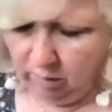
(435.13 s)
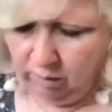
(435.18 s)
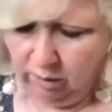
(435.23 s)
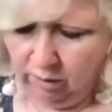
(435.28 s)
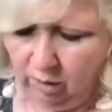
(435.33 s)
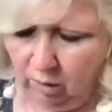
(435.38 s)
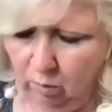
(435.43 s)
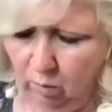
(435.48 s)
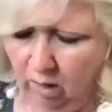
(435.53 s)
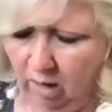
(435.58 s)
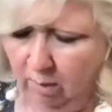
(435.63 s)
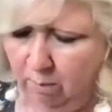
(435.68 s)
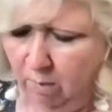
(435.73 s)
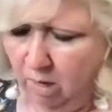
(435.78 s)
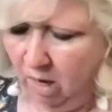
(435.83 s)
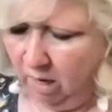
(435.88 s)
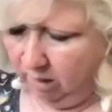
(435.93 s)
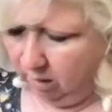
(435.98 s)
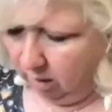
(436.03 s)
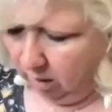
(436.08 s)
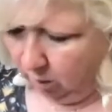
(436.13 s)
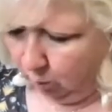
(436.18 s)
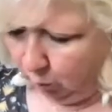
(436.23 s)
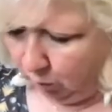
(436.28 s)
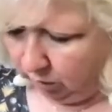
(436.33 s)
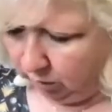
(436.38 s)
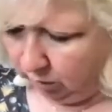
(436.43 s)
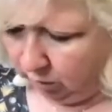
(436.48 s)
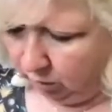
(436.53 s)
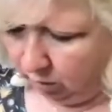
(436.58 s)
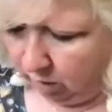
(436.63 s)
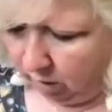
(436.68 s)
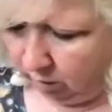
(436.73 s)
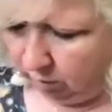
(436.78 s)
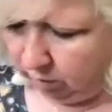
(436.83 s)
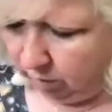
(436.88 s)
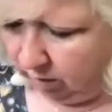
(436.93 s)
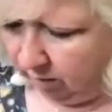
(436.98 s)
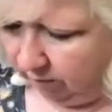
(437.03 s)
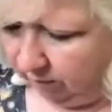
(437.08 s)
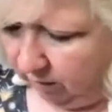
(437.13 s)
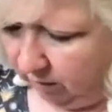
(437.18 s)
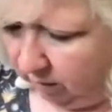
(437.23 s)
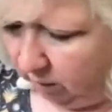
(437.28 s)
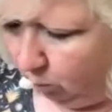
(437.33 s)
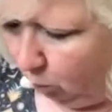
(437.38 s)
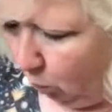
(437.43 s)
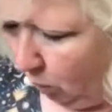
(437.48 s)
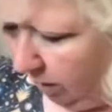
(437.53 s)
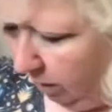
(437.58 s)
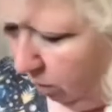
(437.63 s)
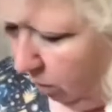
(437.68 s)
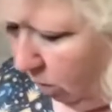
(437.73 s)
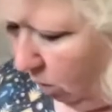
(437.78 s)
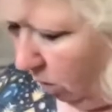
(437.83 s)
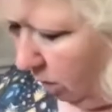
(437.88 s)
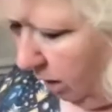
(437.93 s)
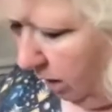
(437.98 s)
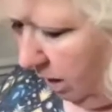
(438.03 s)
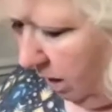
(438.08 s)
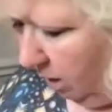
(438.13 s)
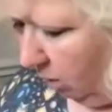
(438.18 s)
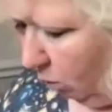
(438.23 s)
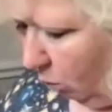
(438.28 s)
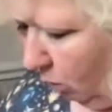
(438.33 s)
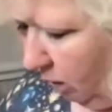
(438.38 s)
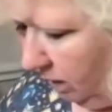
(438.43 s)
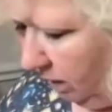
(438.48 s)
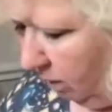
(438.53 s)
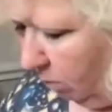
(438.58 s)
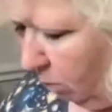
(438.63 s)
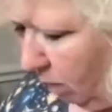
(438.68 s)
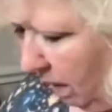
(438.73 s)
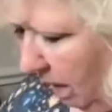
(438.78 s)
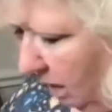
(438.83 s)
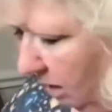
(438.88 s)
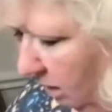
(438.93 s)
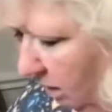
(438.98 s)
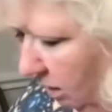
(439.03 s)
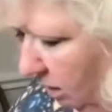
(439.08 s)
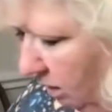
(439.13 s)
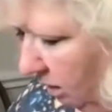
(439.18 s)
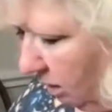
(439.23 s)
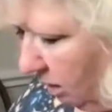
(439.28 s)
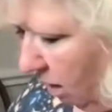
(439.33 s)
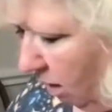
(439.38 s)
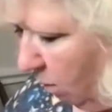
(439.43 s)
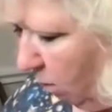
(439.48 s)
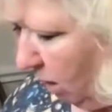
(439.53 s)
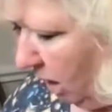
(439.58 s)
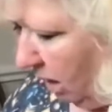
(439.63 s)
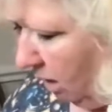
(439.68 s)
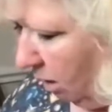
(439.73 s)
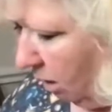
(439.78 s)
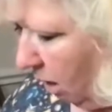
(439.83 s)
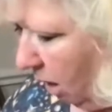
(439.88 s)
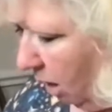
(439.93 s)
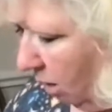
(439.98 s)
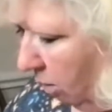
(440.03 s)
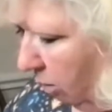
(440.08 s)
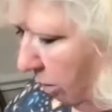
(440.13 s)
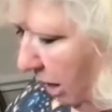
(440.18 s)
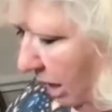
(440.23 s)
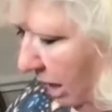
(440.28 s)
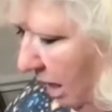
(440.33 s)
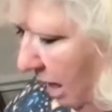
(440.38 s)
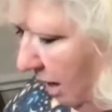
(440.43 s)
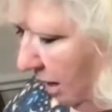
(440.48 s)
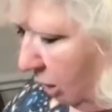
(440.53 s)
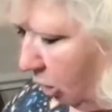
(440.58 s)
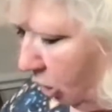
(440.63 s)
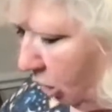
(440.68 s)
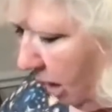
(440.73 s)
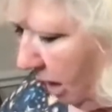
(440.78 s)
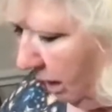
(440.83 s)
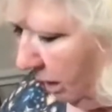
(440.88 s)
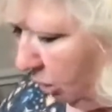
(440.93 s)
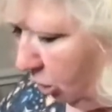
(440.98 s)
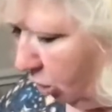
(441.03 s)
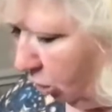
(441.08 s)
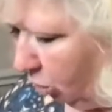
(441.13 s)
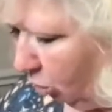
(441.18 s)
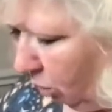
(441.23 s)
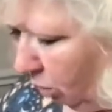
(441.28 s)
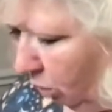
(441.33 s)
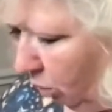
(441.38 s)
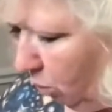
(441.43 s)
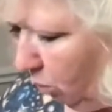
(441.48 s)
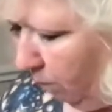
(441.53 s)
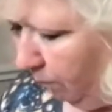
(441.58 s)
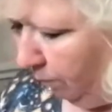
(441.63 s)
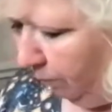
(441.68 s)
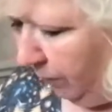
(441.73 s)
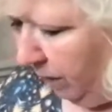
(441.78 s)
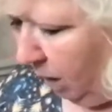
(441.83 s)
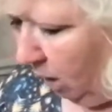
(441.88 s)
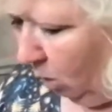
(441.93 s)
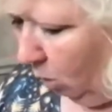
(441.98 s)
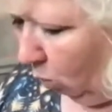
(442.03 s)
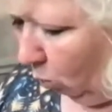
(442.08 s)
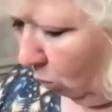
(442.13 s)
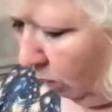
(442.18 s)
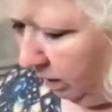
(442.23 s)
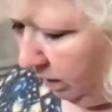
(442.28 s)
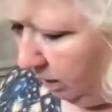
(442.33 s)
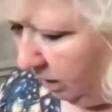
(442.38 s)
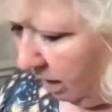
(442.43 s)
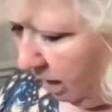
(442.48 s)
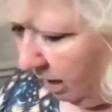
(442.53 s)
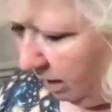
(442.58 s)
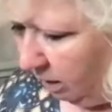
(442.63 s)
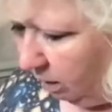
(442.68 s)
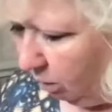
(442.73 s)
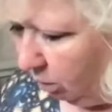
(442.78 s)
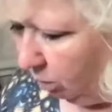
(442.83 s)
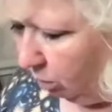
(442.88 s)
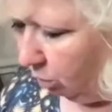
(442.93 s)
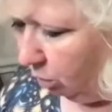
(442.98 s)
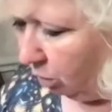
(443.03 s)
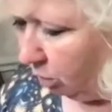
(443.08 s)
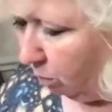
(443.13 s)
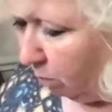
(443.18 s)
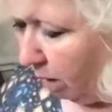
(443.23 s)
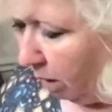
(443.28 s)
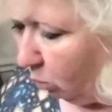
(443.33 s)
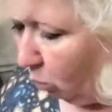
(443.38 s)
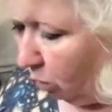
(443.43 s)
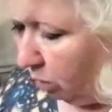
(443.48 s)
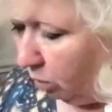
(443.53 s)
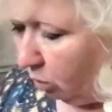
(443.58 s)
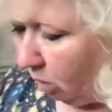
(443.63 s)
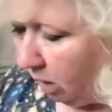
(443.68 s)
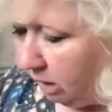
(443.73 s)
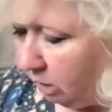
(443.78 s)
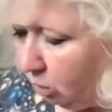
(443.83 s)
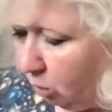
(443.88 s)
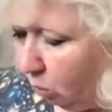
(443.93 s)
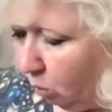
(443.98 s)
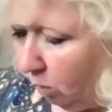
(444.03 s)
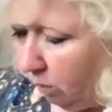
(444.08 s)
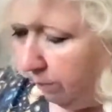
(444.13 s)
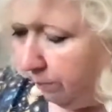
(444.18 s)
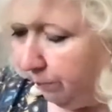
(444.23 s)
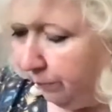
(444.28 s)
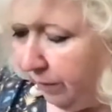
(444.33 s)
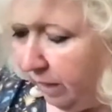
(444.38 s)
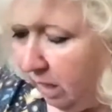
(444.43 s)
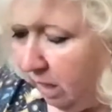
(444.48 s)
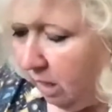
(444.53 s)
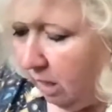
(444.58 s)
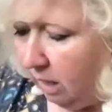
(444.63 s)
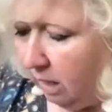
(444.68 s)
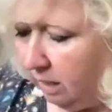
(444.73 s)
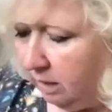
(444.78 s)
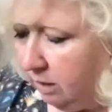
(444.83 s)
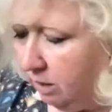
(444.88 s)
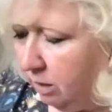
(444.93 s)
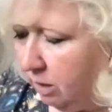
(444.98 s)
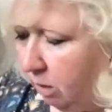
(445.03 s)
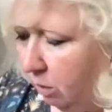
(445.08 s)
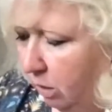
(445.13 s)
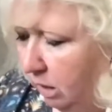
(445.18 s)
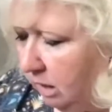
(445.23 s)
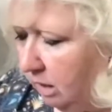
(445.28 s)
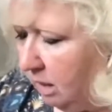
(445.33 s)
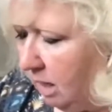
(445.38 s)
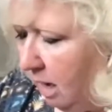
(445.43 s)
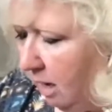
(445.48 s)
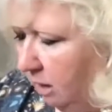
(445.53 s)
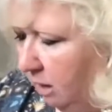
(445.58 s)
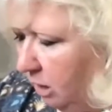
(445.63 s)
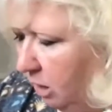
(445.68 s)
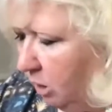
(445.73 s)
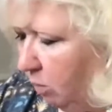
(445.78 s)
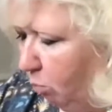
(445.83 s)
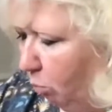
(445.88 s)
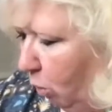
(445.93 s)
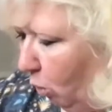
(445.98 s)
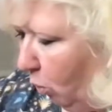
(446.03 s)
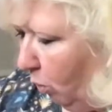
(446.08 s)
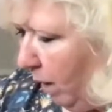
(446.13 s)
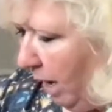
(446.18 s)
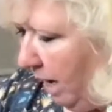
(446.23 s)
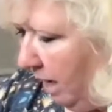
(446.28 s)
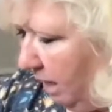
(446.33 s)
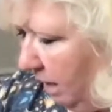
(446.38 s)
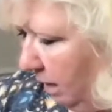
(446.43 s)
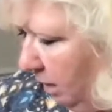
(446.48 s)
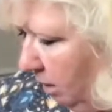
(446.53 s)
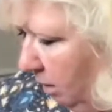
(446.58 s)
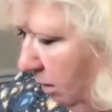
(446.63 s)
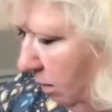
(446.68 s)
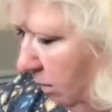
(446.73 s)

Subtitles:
So I'm not going to put 2 coats of this brown on, and the reason being, this is going to be the color that kind of shines through once I use my wood grain tool. And so these kind of sporadic